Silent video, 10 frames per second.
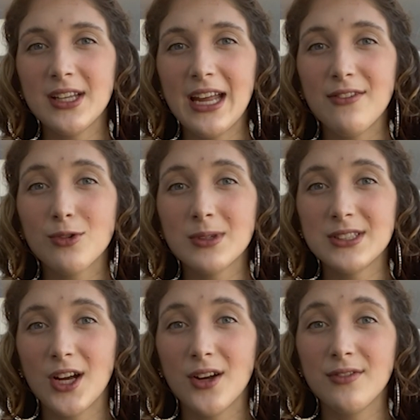the Naval
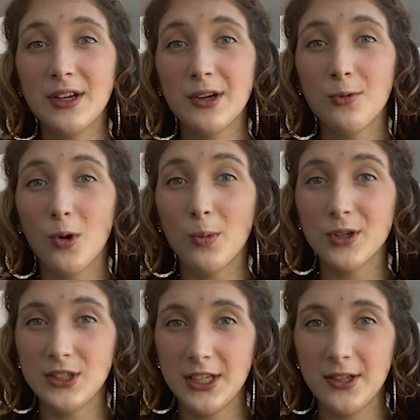Reserve during World War
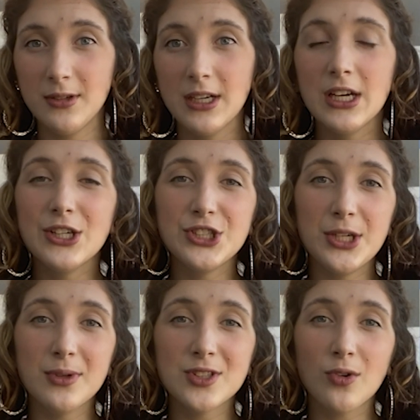II. She
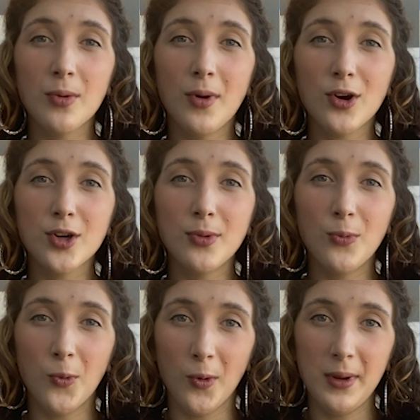was a remarkable
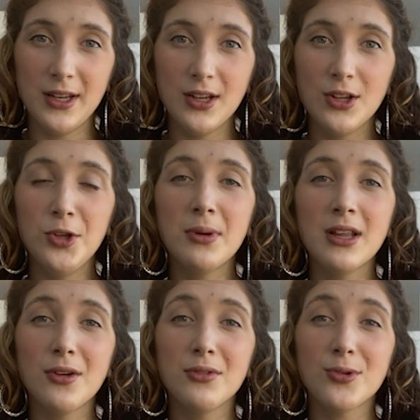woman. You can
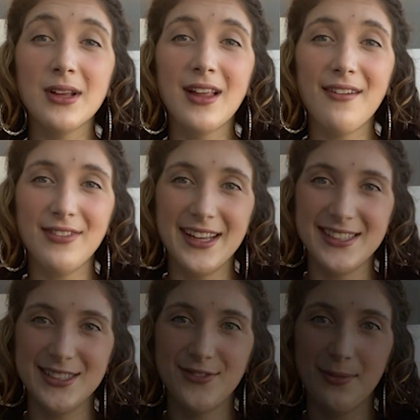learn three life lessons
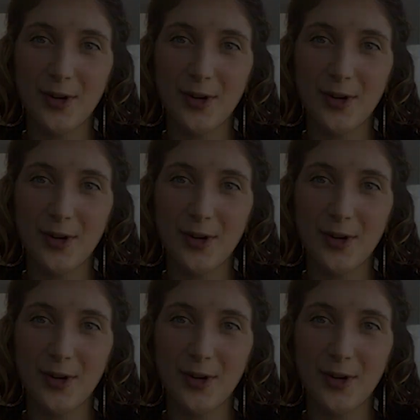from